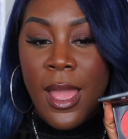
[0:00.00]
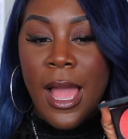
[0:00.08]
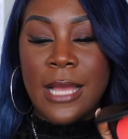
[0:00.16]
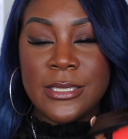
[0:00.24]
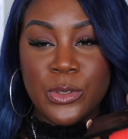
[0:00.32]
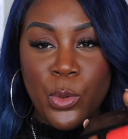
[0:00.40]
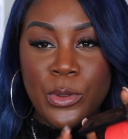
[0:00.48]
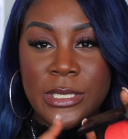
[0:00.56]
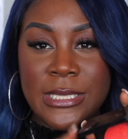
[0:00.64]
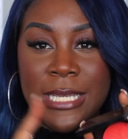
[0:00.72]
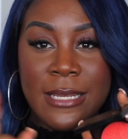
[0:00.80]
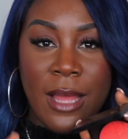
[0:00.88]
I still need
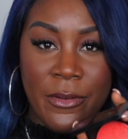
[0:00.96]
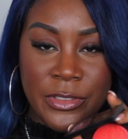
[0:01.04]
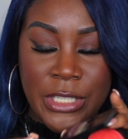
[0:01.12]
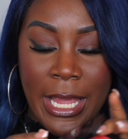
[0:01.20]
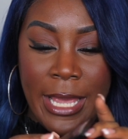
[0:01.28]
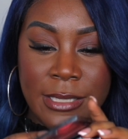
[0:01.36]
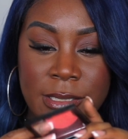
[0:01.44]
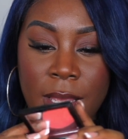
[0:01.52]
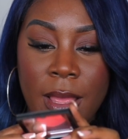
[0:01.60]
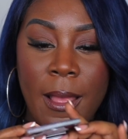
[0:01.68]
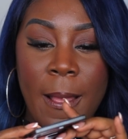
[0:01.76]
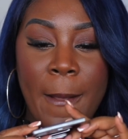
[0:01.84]
to get the other shade,
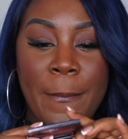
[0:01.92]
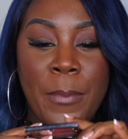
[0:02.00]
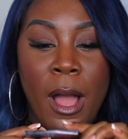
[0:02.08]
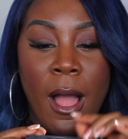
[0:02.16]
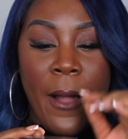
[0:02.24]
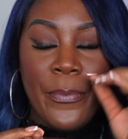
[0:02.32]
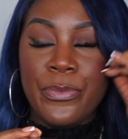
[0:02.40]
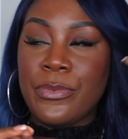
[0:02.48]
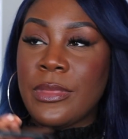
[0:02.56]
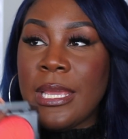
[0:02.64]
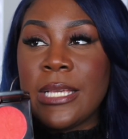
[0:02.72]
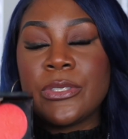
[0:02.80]
but
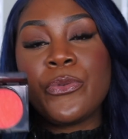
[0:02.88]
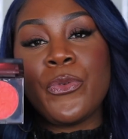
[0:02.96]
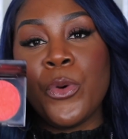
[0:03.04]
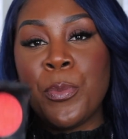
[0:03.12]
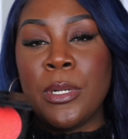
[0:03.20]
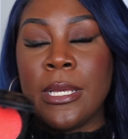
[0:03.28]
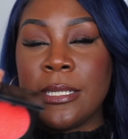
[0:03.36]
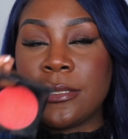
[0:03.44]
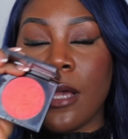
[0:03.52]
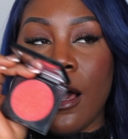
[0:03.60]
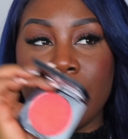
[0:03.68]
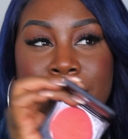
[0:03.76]
these formulas
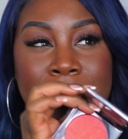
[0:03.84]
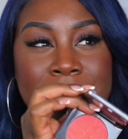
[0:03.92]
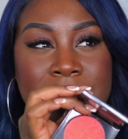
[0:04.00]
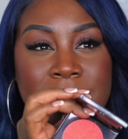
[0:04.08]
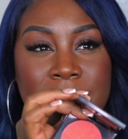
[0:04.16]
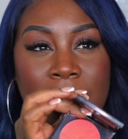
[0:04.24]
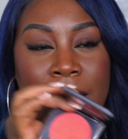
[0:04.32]
are this,